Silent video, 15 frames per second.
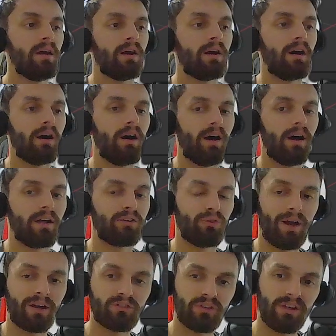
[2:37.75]
to
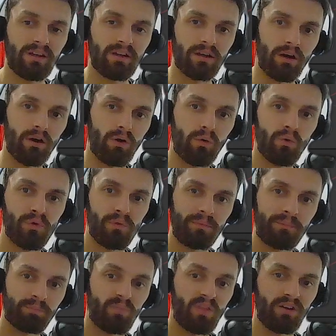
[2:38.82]
actually go
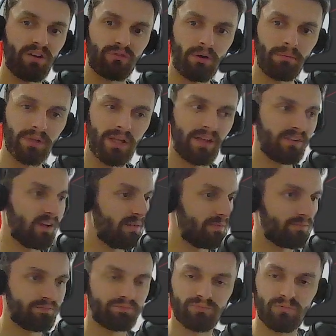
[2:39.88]
from Blender
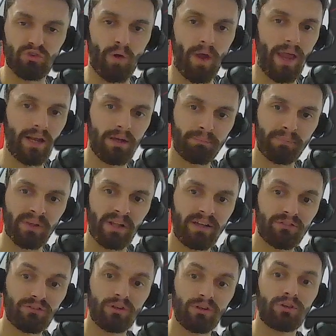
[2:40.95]
to any
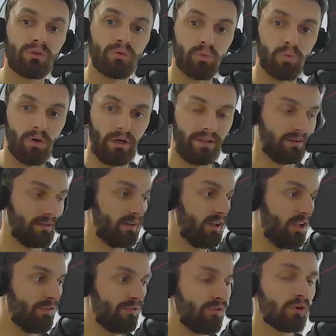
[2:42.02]
place you want.
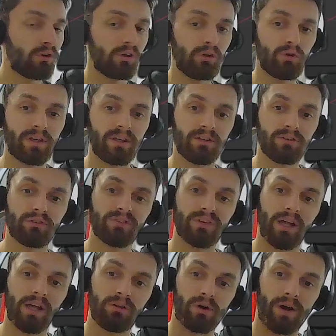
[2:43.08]
If you're looking to
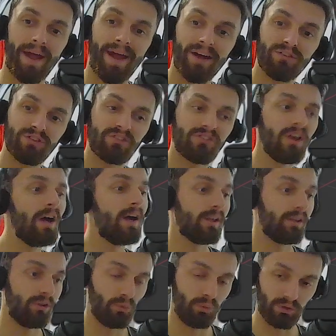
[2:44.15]
sell your assets,
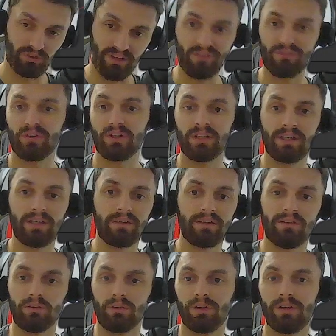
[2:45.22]
you will definitely need
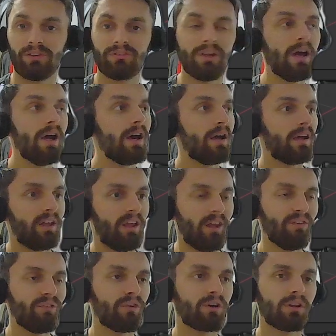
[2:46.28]
to do this.
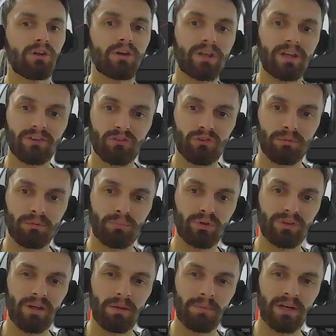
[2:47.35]
If you're looking to
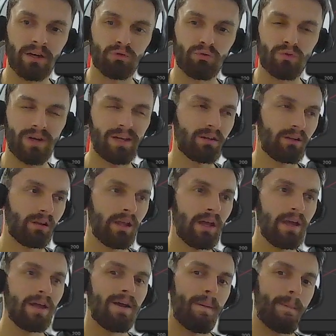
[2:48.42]
put them in Unreal,
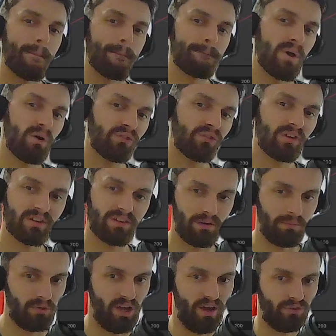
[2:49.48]
most of the
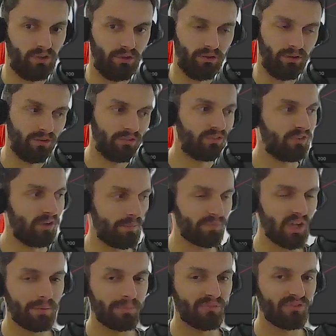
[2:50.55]
time you have to do this.
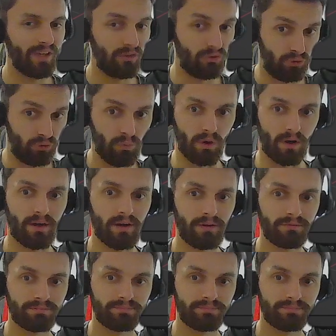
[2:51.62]
Sometimes they do work,